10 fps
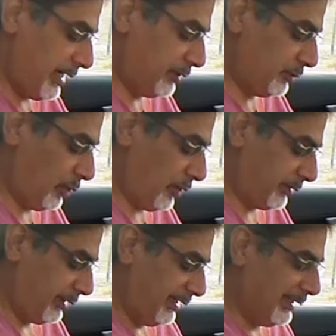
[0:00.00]

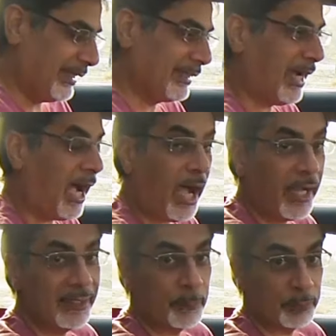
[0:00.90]
exhaust. Now, the
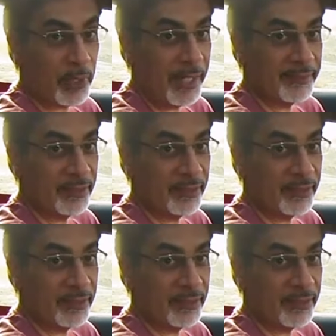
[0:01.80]
car is priced